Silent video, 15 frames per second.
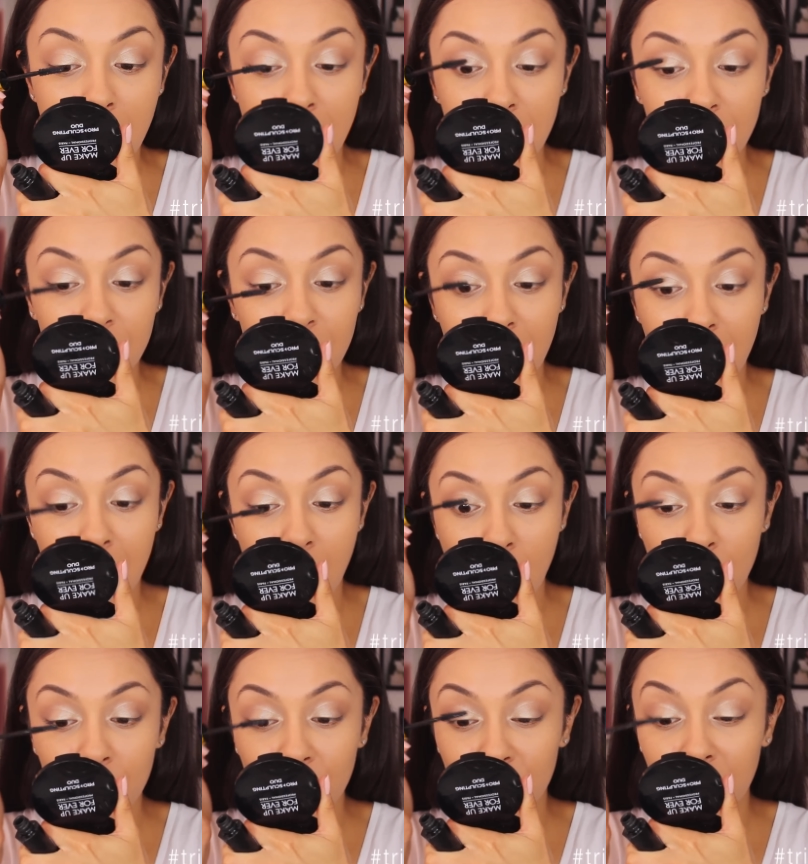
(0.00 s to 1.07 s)
I
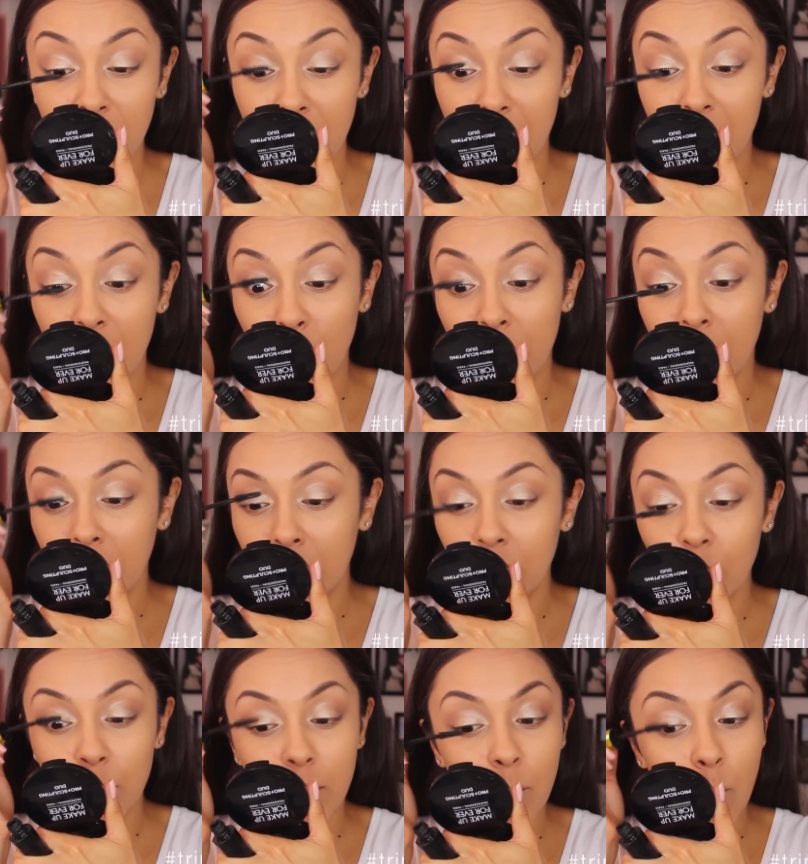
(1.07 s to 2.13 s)
almost feel like I went a
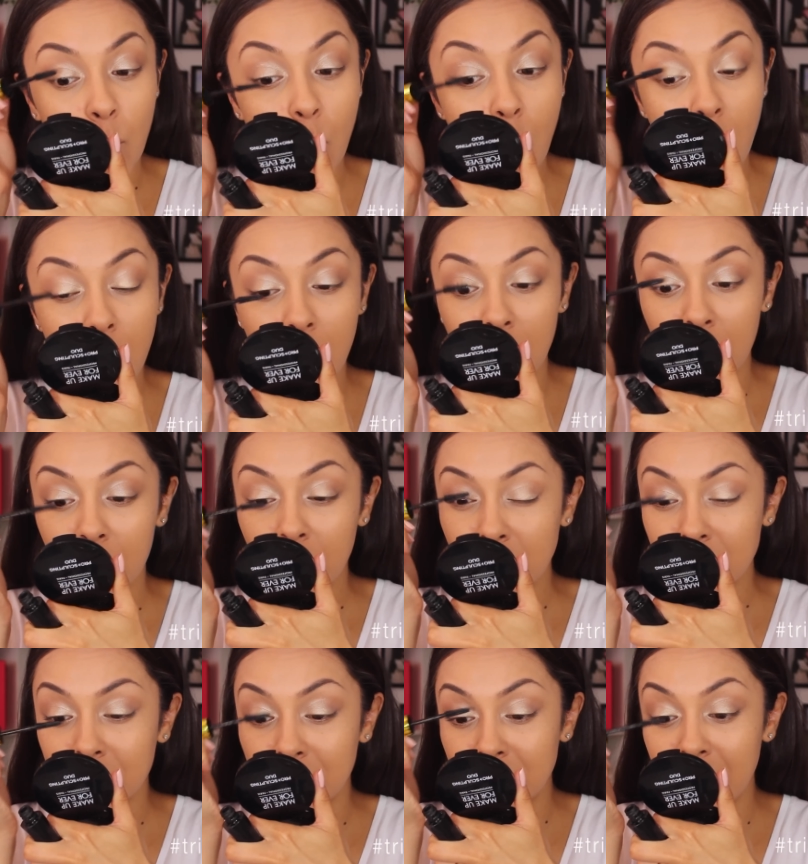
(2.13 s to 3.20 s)
little bit more
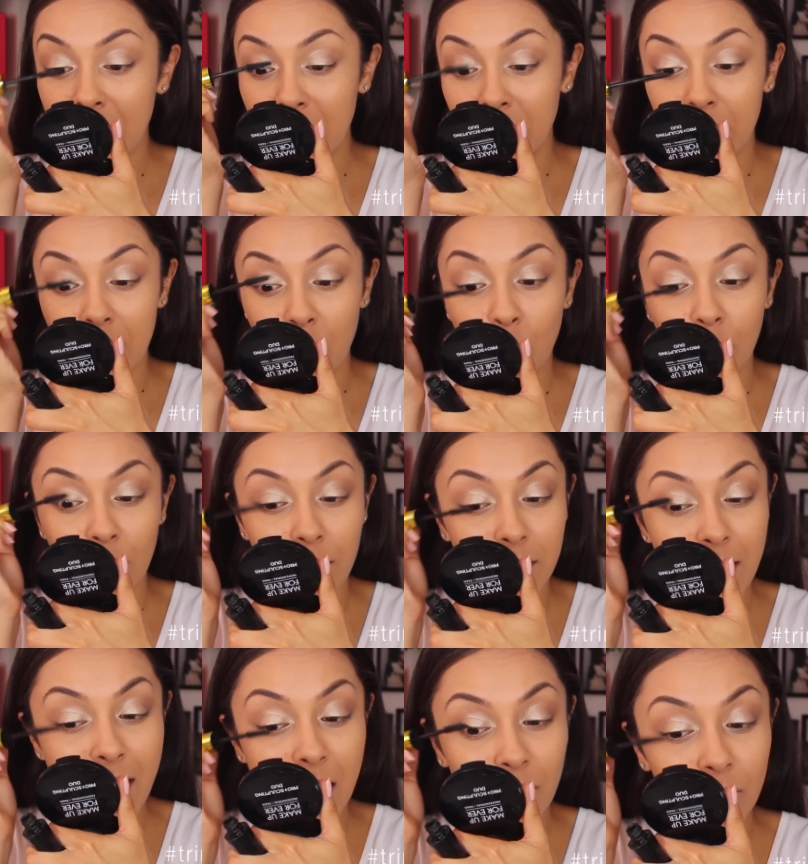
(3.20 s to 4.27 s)
today than I would on
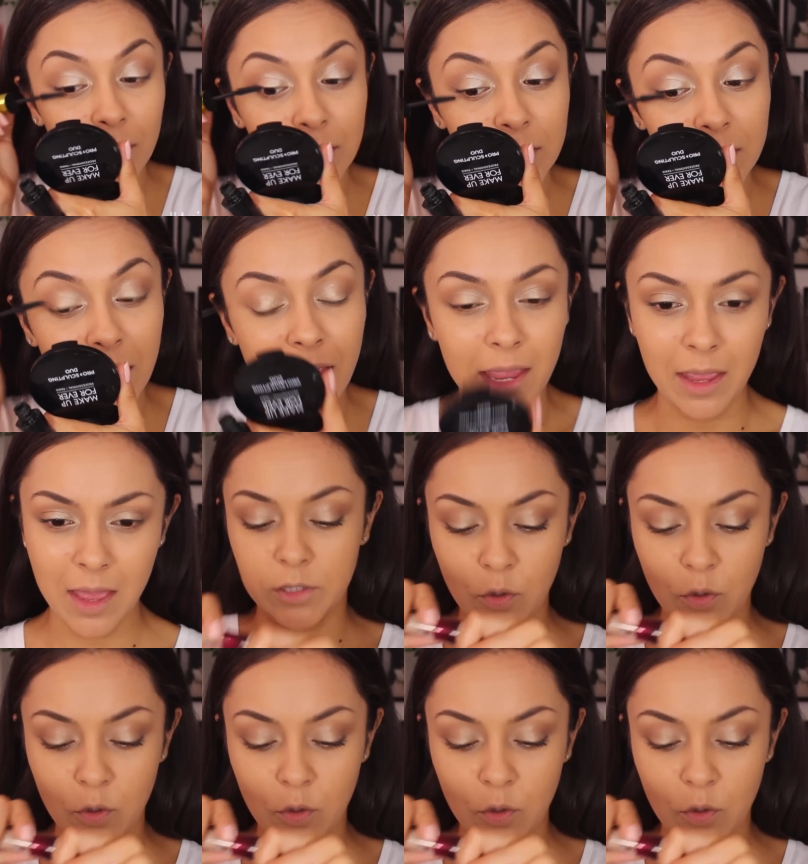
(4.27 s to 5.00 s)
an average day.